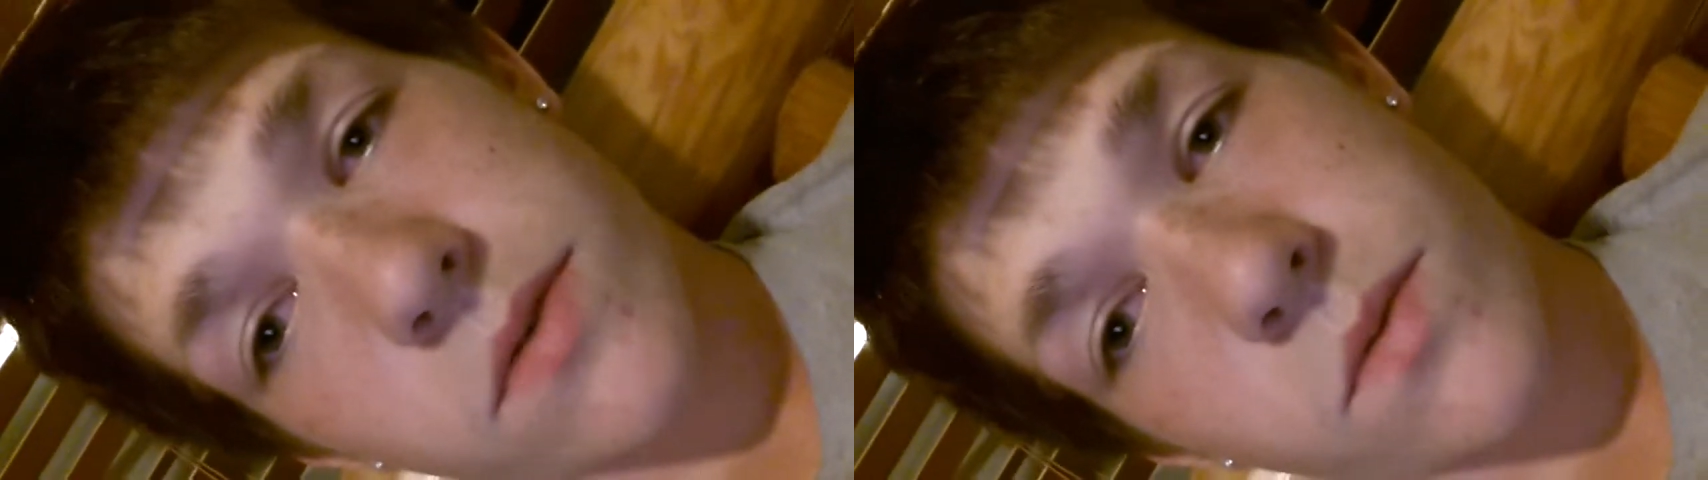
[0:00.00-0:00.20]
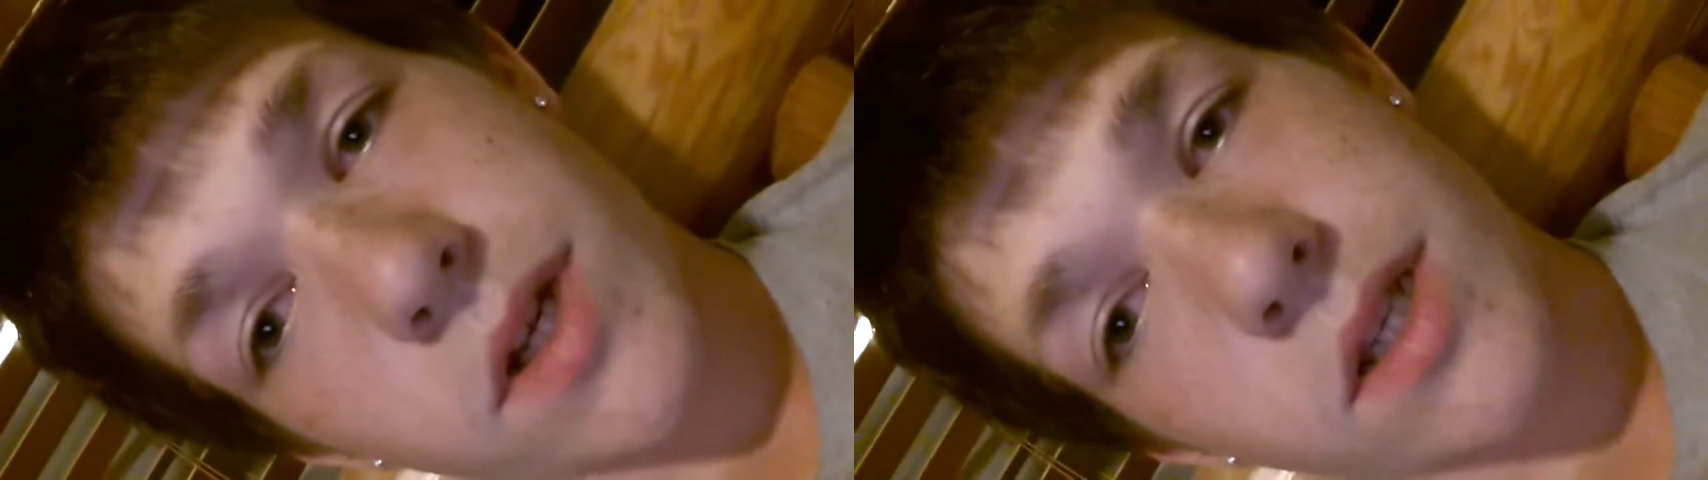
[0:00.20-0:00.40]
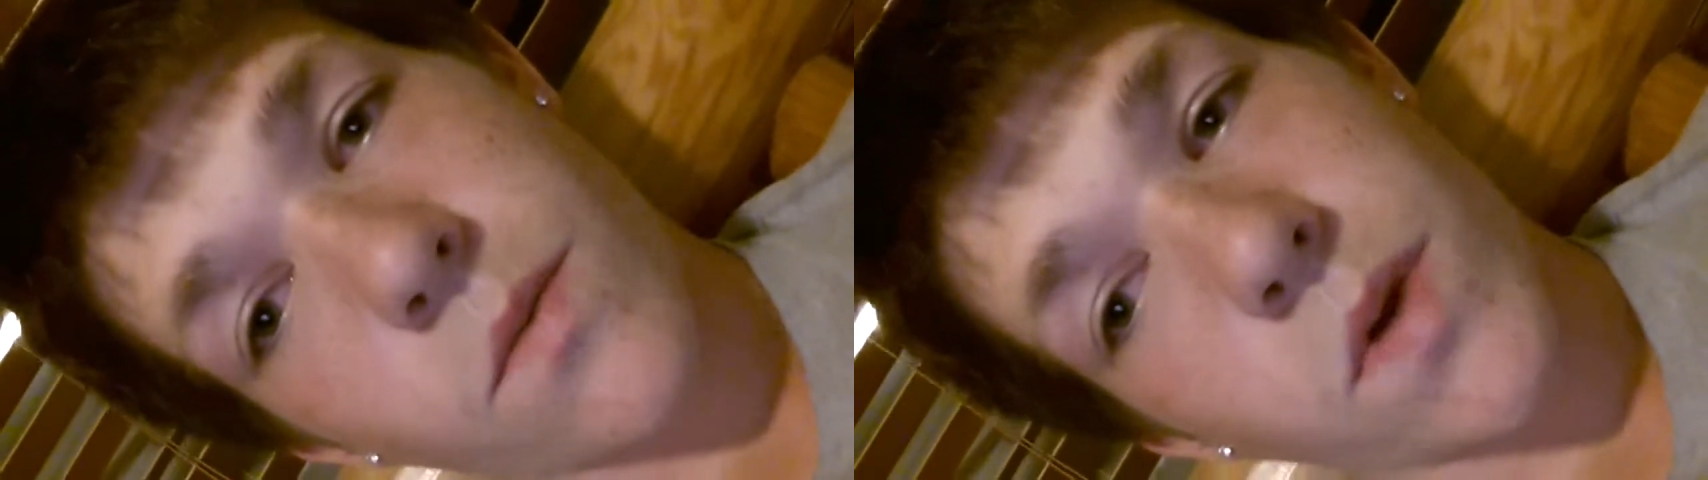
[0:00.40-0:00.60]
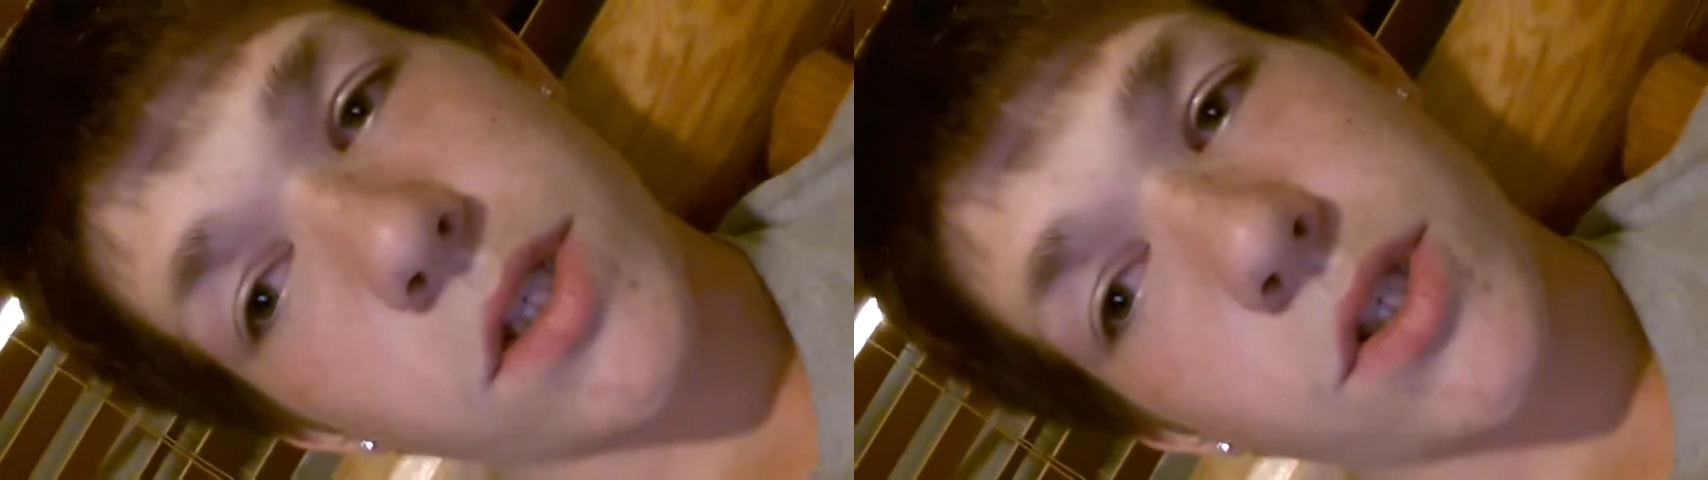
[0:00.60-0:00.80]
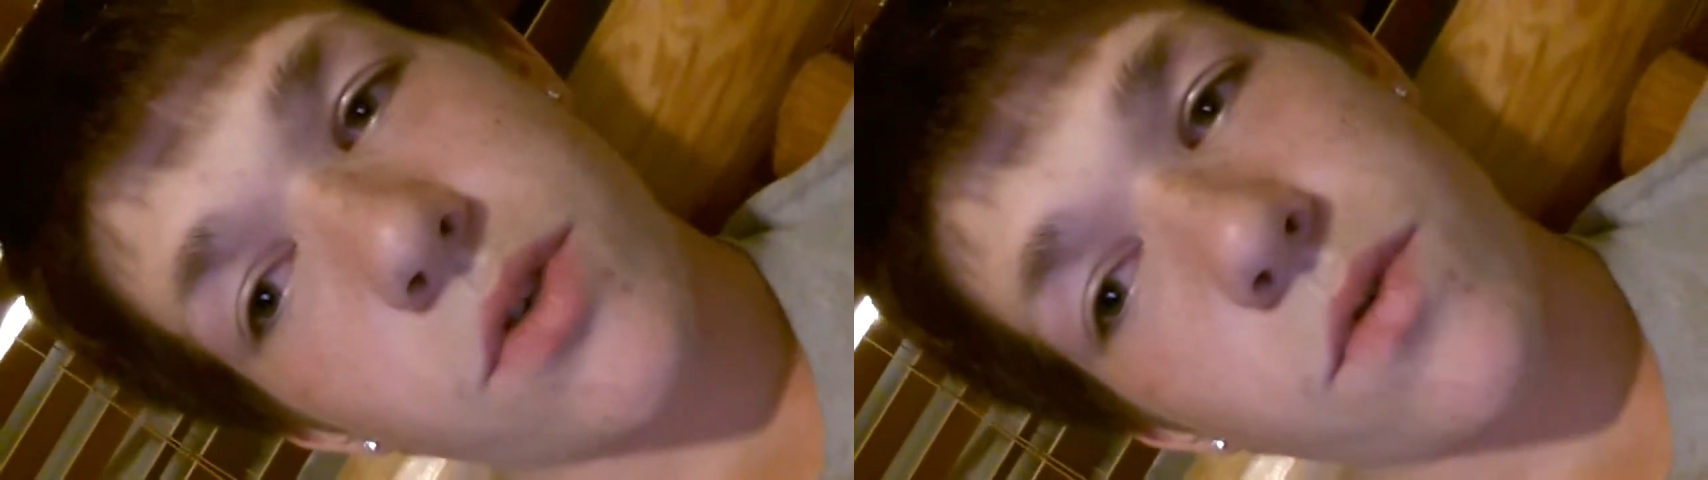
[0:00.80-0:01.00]

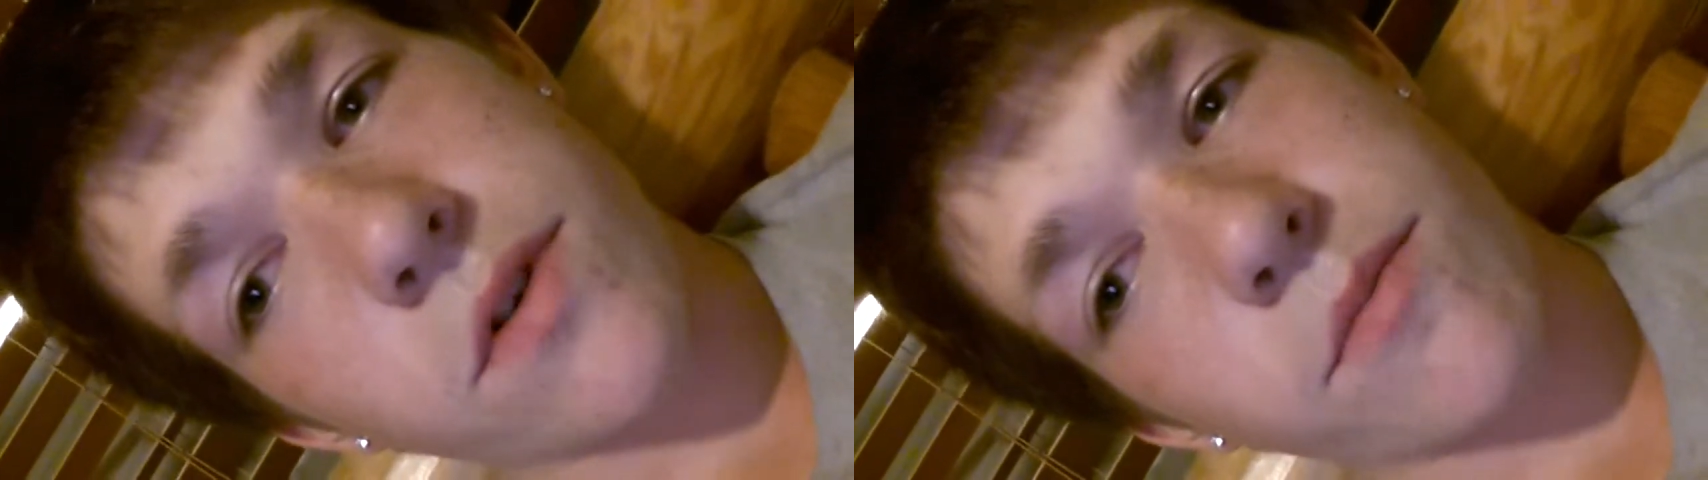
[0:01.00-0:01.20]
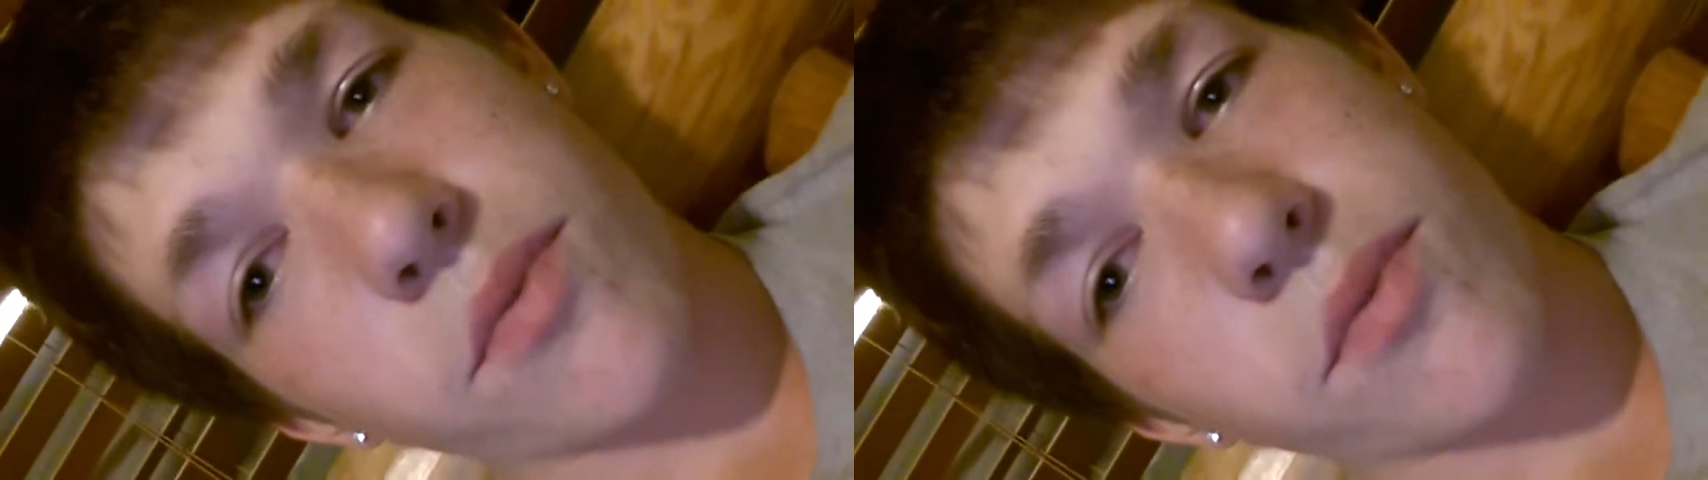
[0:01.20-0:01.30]
once you